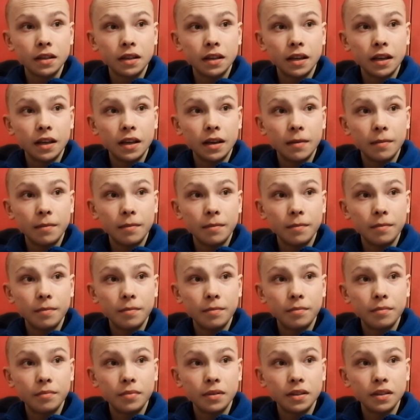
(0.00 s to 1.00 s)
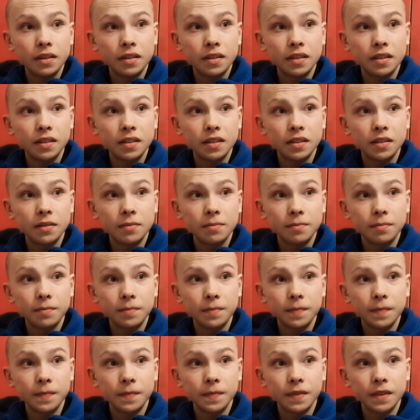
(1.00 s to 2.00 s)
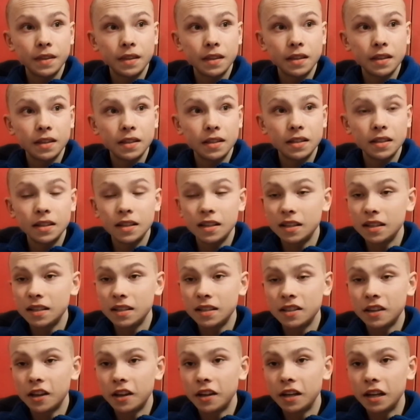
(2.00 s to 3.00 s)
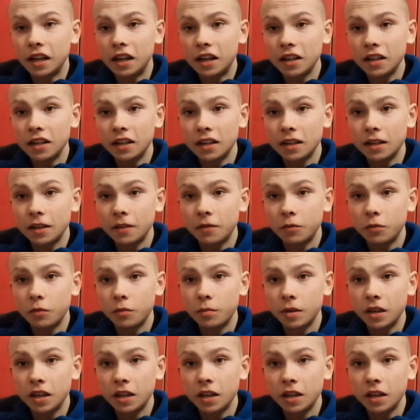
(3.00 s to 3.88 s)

But it's unlikely, if we're